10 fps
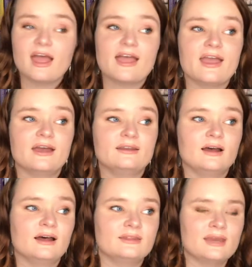and
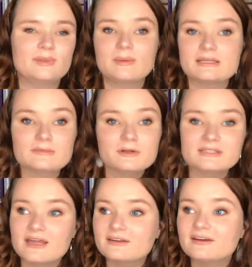uh, they play basketball
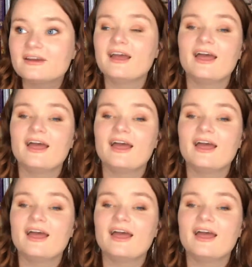together